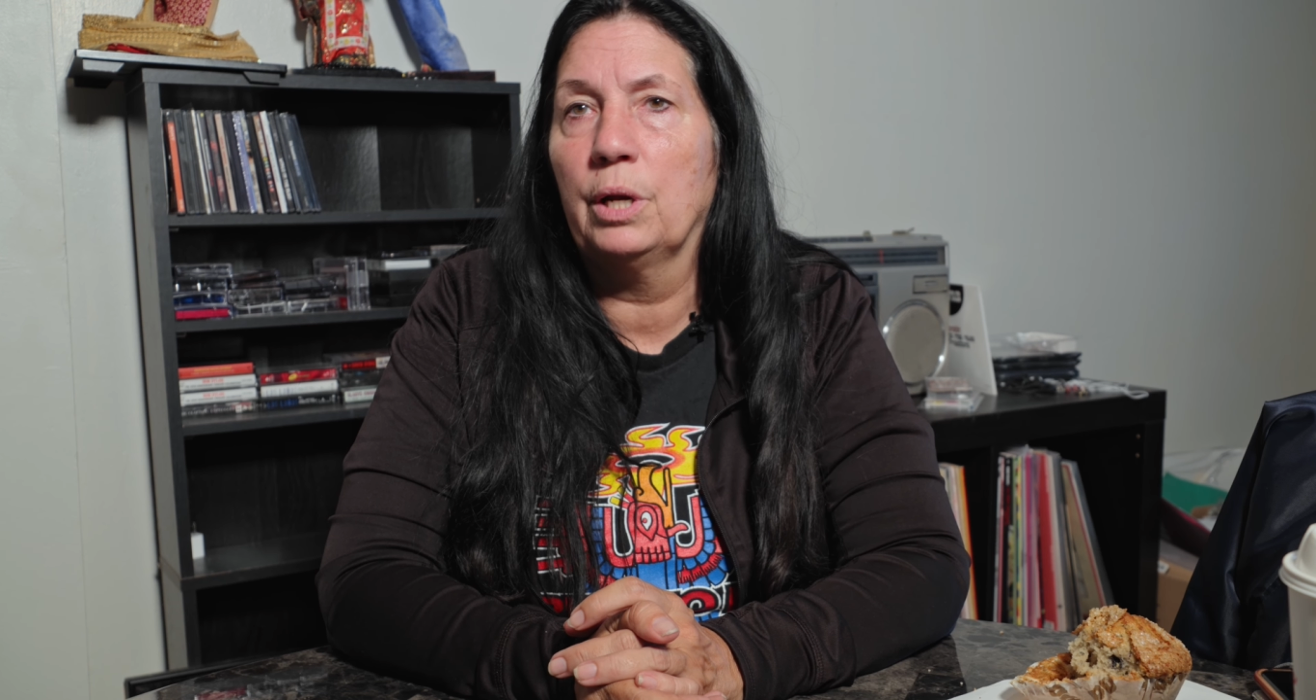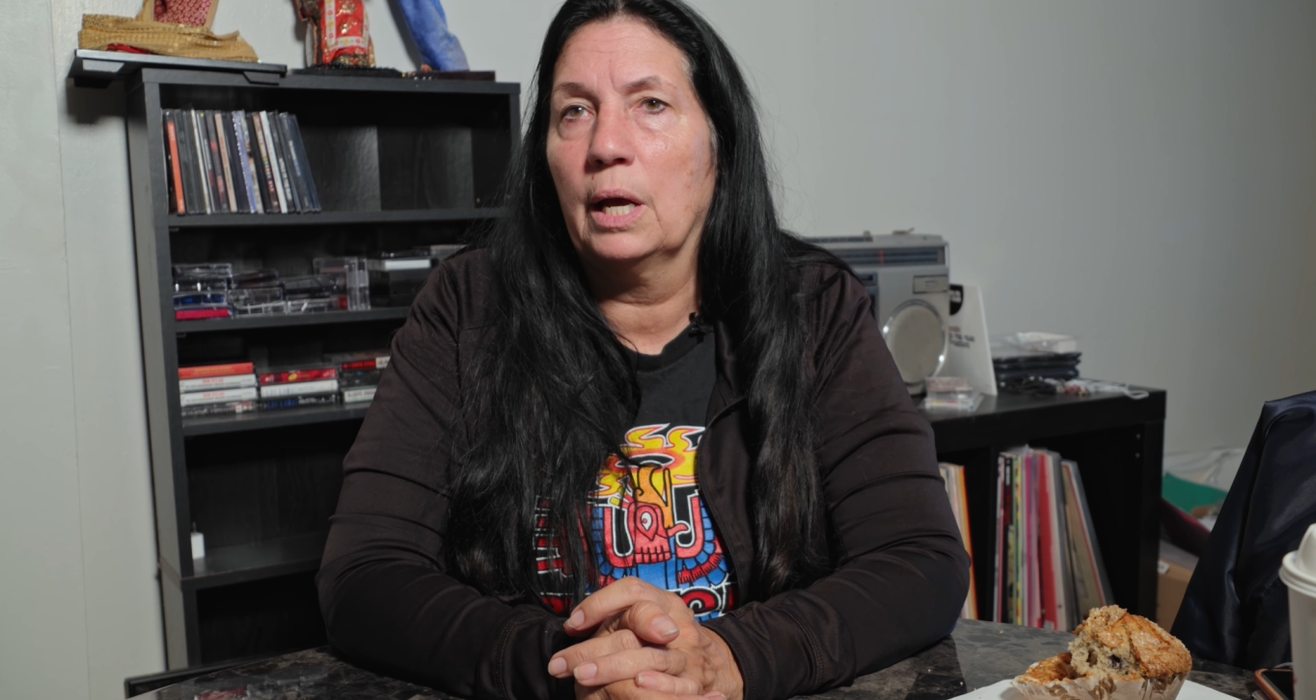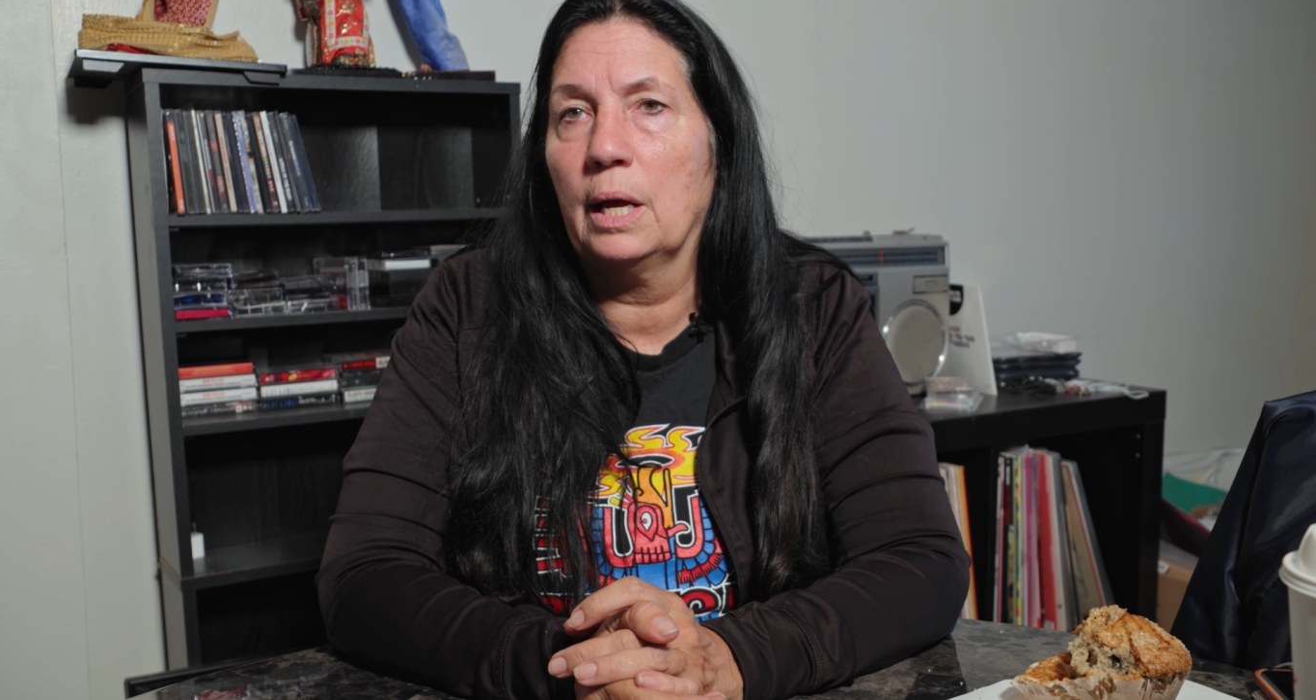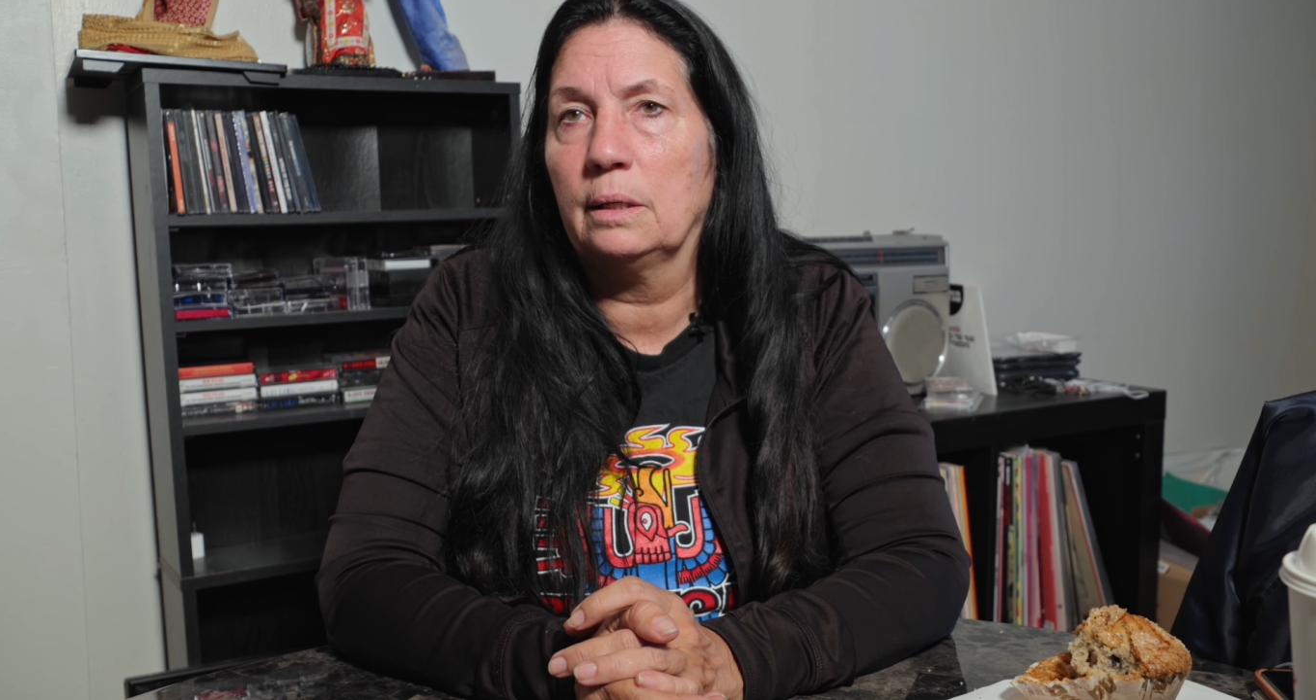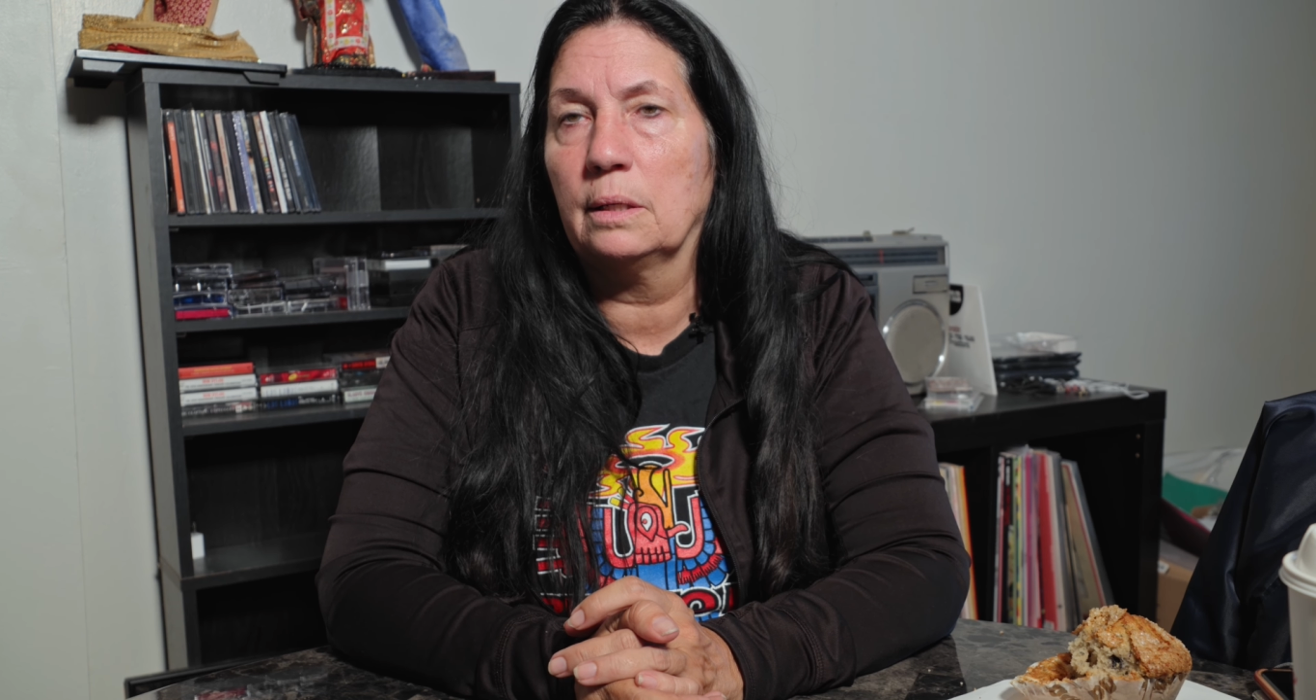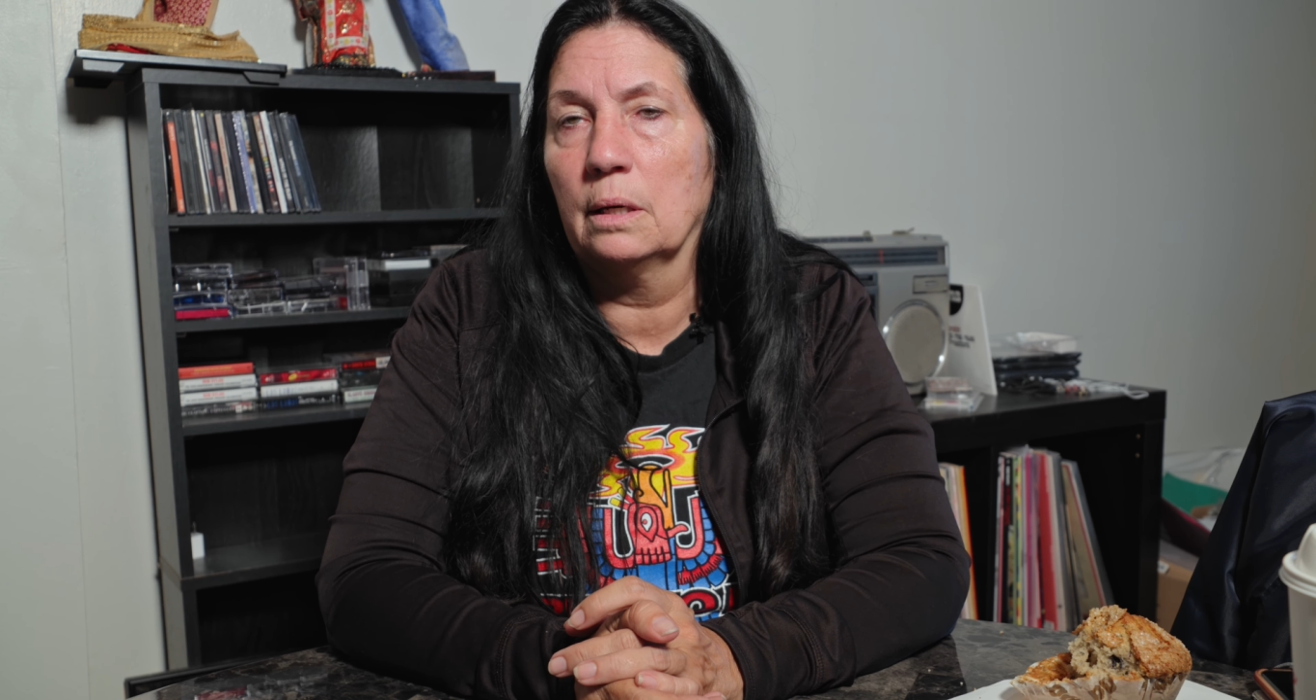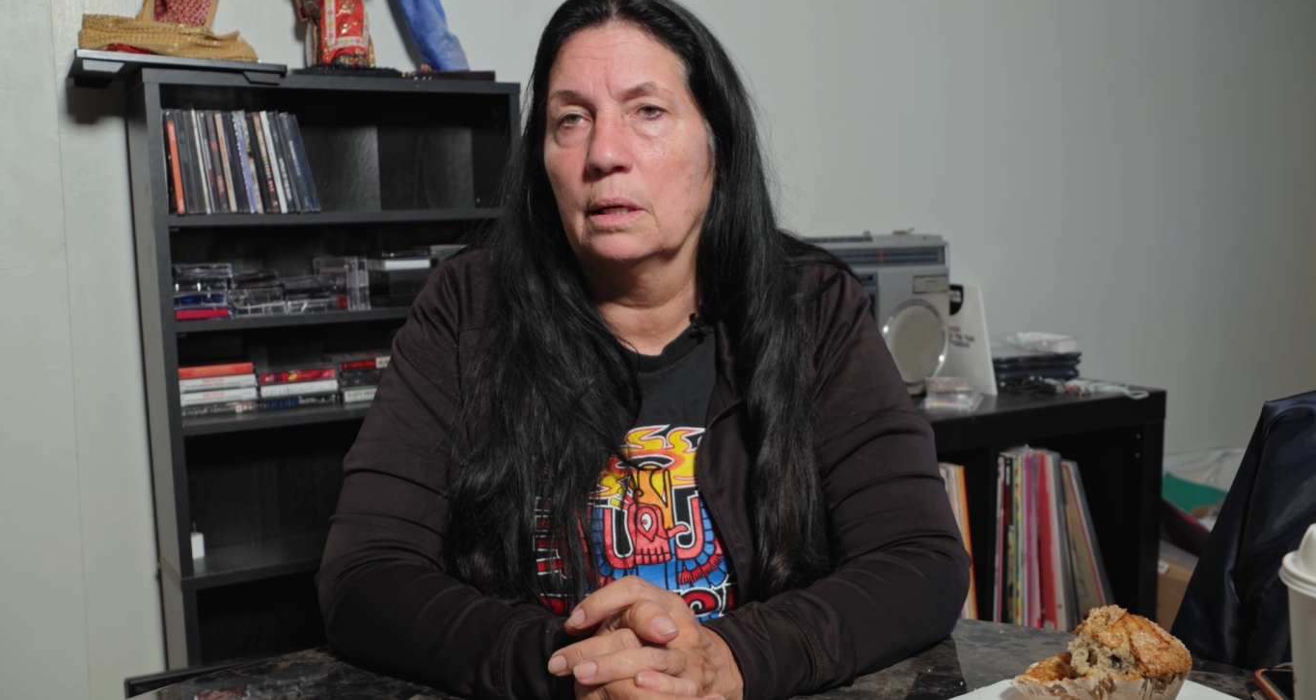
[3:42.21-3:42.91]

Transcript: at